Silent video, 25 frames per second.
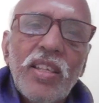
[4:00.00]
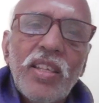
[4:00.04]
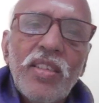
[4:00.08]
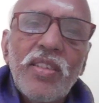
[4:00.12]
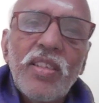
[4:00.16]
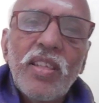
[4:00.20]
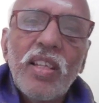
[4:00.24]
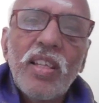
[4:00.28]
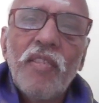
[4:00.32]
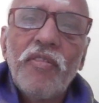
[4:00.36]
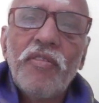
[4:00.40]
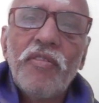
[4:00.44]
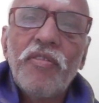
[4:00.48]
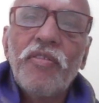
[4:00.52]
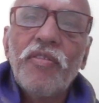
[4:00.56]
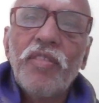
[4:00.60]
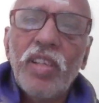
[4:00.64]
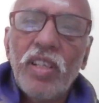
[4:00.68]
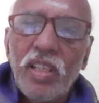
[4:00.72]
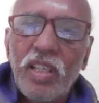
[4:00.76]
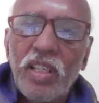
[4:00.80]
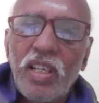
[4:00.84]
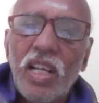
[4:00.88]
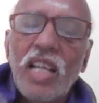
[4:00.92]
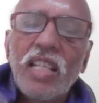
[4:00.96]
is of
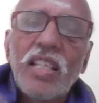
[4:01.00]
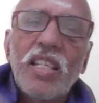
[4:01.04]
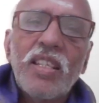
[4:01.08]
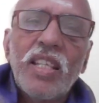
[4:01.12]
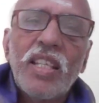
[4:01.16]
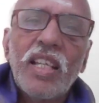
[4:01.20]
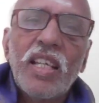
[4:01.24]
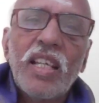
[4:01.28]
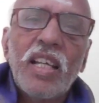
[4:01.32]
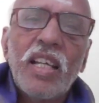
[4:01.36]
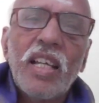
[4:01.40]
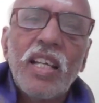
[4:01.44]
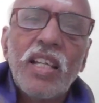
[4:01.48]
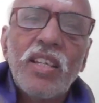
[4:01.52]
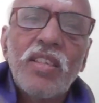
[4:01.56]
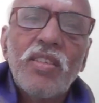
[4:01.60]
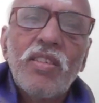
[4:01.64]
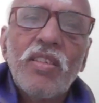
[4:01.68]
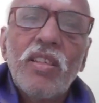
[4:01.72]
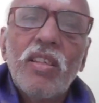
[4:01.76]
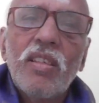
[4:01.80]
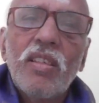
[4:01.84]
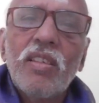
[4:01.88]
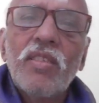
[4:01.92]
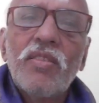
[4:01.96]
Rajasika
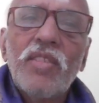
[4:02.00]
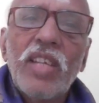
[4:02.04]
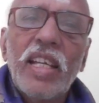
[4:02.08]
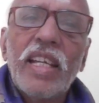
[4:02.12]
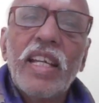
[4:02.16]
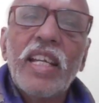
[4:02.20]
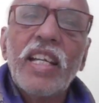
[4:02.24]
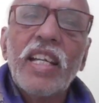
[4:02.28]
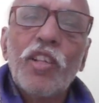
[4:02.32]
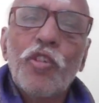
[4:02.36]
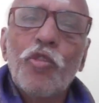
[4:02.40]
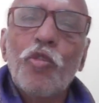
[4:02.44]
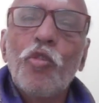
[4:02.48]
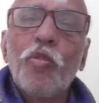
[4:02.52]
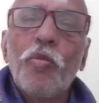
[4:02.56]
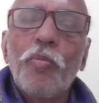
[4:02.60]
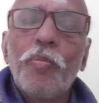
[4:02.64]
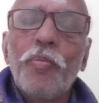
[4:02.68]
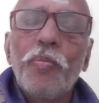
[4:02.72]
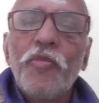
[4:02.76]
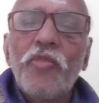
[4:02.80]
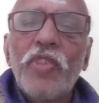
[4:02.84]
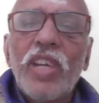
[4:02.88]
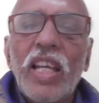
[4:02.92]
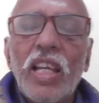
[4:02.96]
is, second
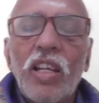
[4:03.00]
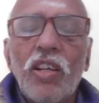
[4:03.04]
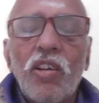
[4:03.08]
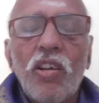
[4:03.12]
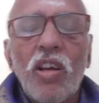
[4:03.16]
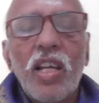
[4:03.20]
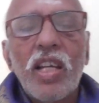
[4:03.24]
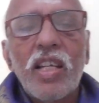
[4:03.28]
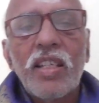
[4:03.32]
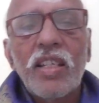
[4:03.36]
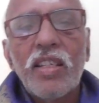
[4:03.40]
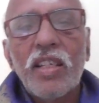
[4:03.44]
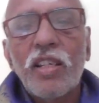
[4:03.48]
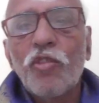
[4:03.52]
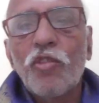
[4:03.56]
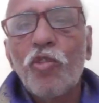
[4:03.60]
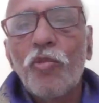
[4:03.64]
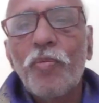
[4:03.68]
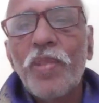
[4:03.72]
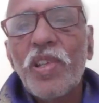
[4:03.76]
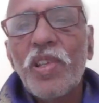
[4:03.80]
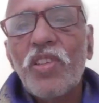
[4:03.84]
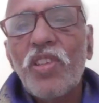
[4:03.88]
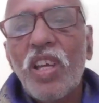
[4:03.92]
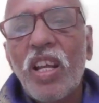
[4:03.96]
group, we can call it as a
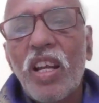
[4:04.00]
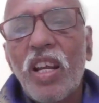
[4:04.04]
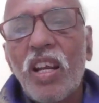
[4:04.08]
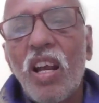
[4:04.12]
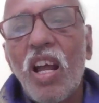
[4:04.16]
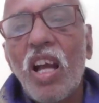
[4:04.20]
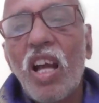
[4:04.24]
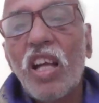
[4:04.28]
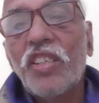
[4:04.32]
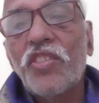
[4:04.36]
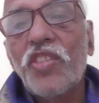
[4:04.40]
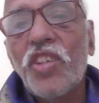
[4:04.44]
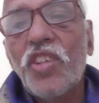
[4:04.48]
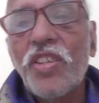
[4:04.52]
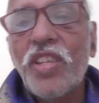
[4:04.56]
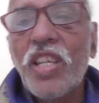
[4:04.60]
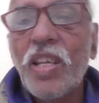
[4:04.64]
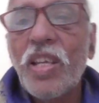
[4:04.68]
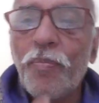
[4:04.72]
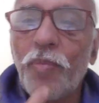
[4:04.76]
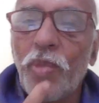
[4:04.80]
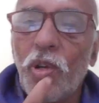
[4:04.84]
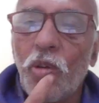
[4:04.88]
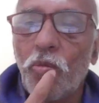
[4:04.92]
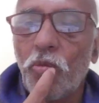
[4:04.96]
group, is
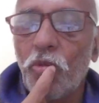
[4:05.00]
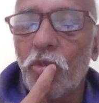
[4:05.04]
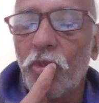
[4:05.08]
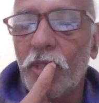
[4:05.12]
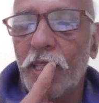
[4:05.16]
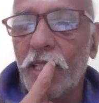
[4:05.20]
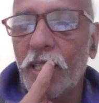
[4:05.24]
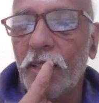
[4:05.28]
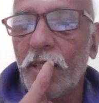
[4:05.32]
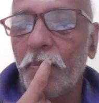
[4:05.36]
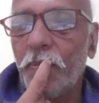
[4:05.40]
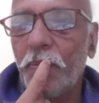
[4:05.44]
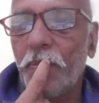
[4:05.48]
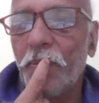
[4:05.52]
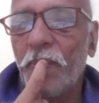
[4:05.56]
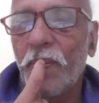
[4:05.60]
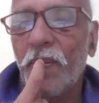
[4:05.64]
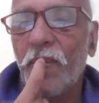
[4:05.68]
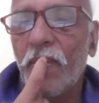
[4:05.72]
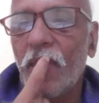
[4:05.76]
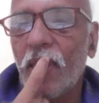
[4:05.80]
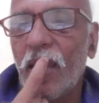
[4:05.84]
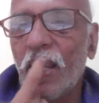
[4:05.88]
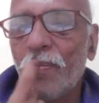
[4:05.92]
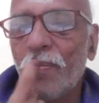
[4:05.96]
Rakshasi pravritti.
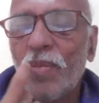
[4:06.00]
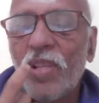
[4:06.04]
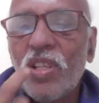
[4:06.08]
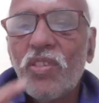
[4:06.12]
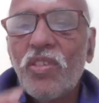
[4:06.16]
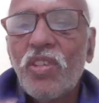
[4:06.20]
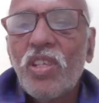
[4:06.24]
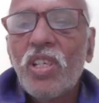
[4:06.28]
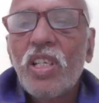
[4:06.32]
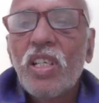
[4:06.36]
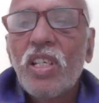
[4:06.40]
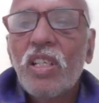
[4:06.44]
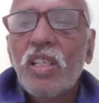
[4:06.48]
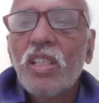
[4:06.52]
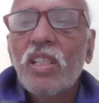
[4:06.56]
That means